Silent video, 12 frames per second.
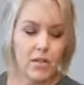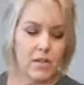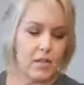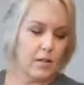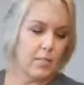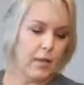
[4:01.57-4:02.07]

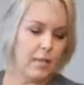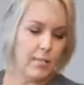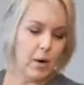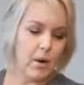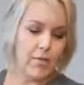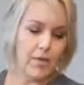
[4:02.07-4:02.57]
going to be
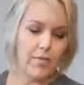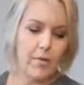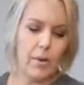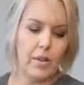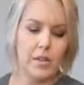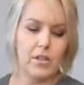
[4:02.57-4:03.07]
part of our
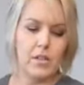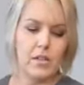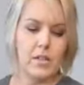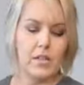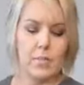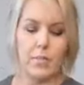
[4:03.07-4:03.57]

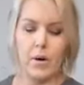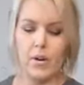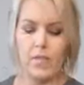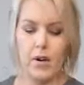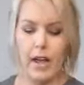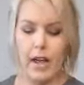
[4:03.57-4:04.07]
foliages and part of
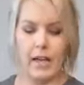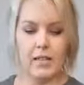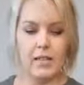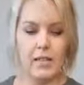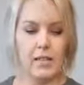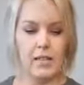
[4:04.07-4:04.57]
our
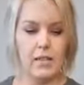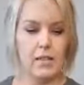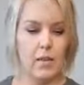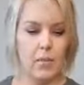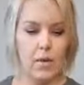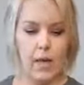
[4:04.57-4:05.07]
accents,
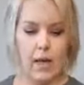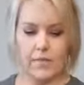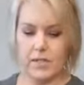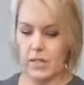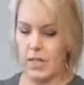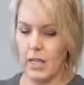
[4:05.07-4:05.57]
then we'll have
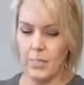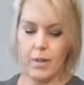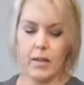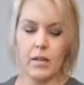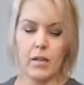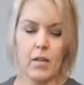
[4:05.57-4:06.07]
to keep
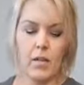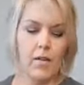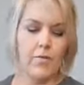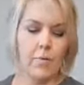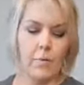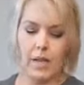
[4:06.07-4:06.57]
it
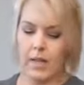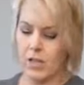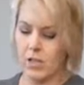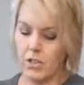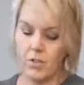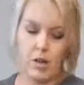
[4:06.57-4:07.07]
from getting
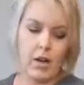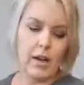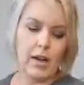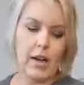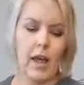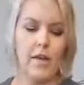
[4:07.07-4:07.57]
too dark
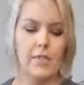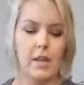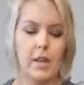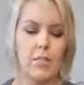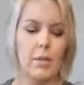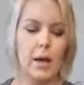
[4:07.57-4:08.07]
and
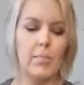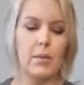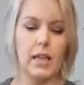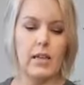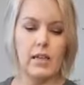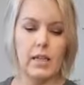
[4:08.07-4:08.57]
heavy by
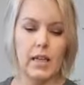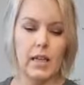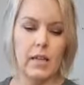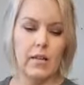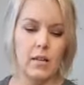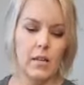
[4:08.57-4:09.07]
blending
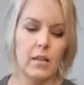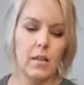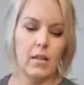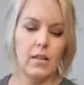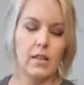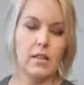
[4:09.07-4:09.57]
in
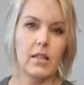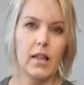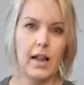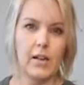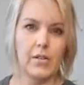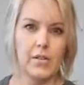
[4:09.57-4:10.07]
these
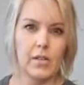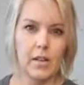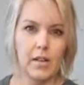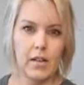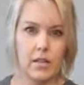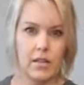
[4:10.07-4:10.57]
lighter
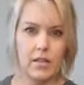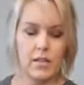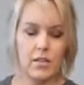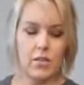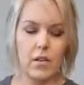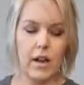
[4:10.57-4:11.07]
succulents. So
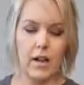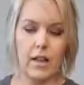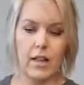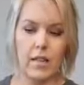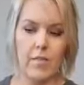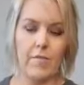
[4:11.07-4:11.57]
you kind of
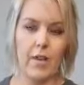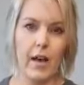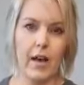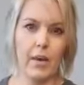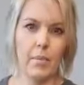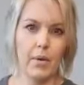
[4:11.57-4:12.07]
get the
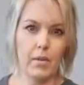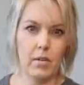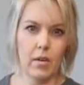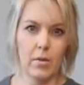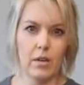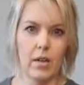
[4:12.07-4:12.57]
vibe
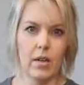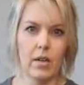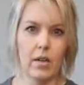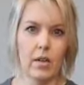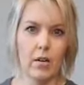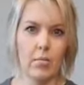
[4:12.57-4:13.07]
going on
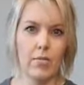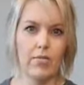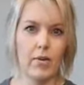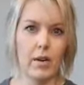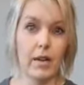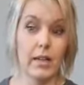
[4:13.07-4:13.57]
here
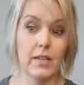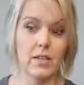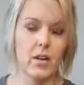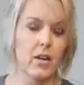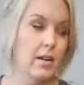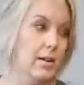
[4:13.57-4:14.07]
before I get
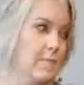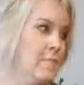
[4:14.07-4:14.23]
started.